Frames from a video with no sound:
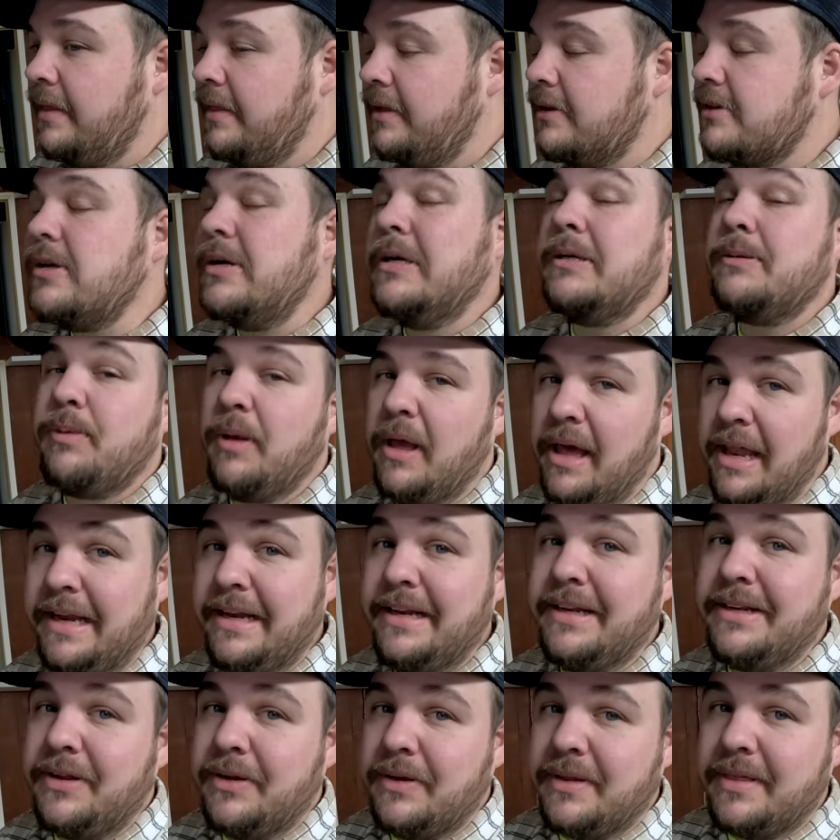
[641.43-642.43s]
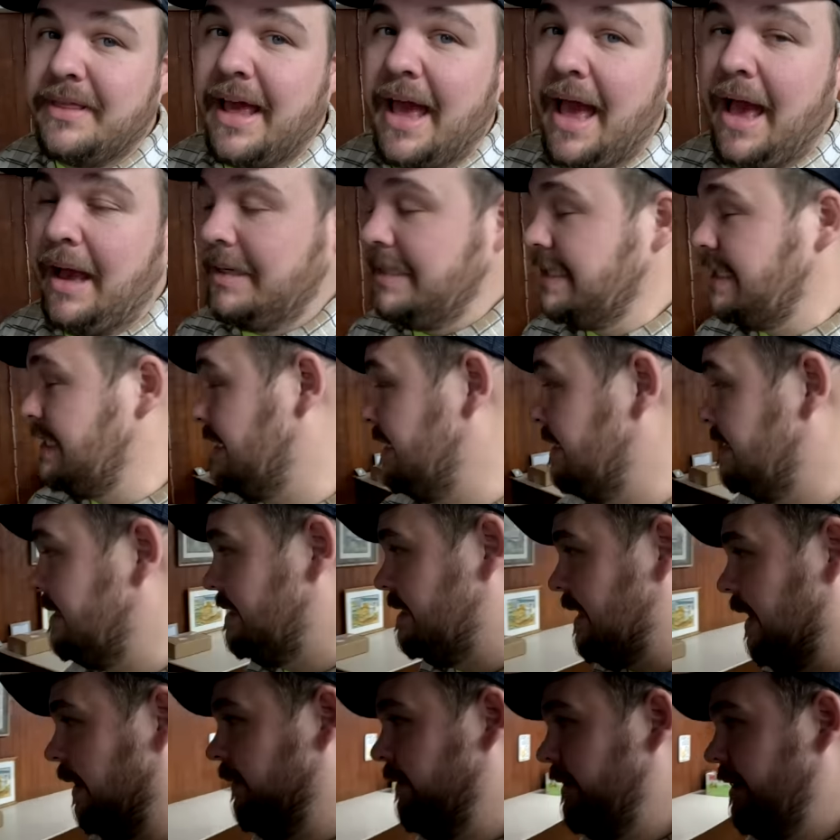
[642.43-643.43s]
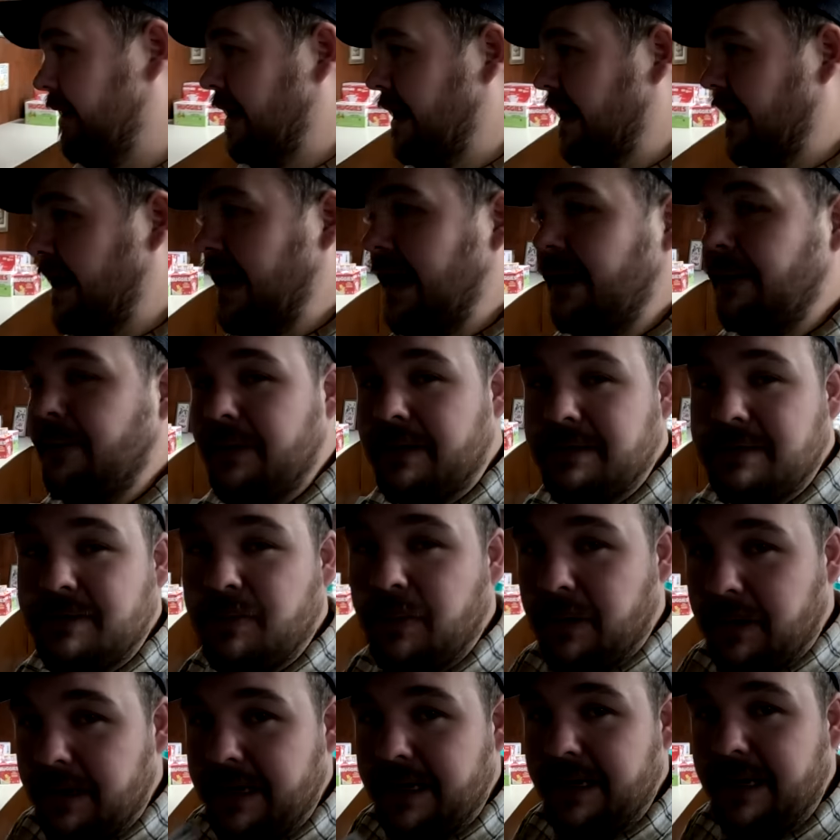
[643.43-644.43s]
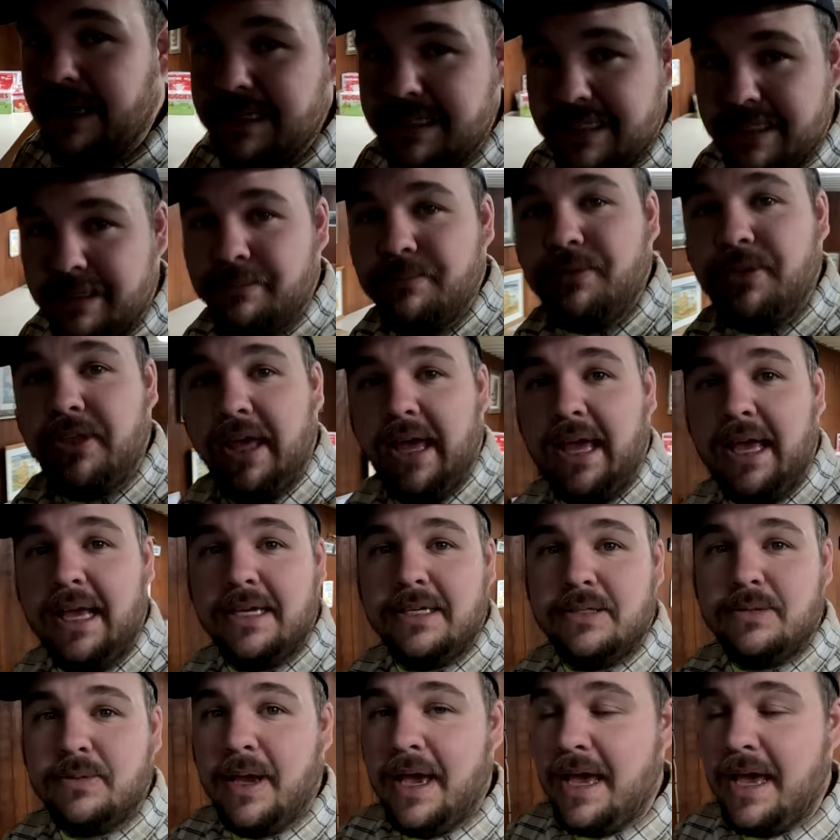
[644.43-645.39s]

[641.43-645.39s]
there's always plenty to do at the house. So I was working on some things.